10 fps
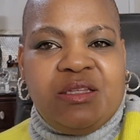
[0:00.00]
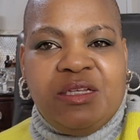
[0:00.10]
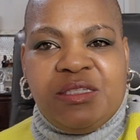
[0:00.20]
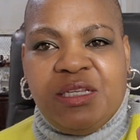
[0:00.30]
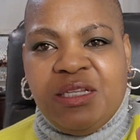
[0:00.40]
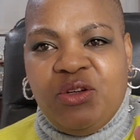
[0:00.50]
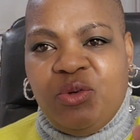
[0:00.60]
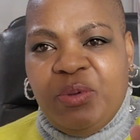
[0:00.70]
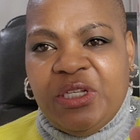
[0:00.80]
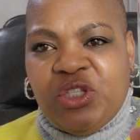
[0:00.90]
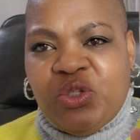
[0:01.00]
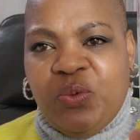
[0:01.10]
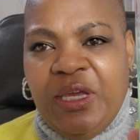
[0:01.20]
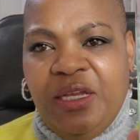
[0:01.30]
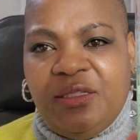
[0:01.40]
It's a little bit
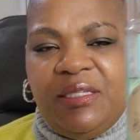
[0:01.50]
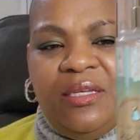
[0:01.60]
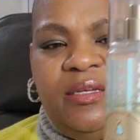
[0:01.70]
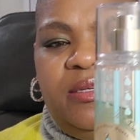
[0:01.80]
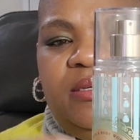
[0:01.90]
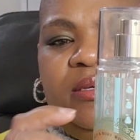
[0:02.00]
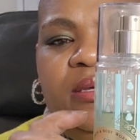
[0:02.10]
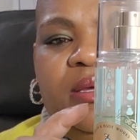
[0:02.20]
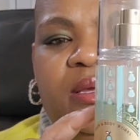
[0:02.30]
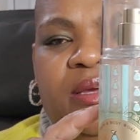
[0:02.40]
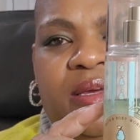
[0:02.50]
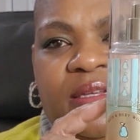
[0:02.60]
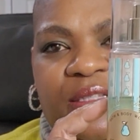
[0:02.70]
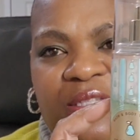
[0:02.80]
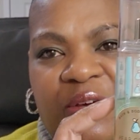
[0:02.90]
sweet.
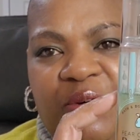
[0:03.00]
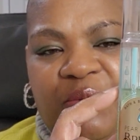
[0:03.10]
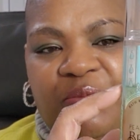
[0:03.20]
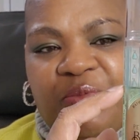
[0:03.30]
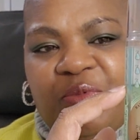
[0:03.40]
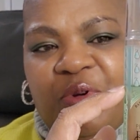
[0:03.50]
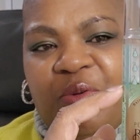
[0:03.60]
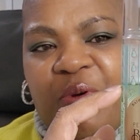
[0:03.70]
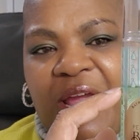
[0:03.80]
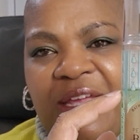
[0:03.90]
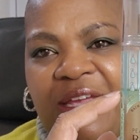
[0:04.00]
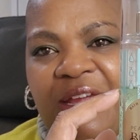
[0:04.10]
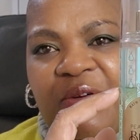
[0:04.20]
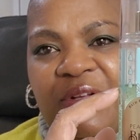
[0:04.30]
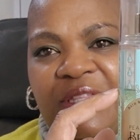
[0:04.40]
So we're right
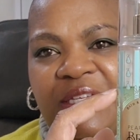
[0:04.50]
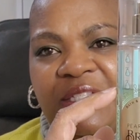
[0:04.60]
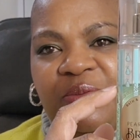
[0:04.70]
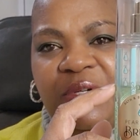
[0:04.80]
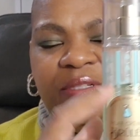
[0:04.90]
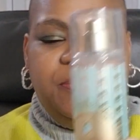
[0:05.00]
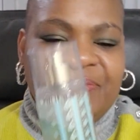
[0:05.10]
here on this one.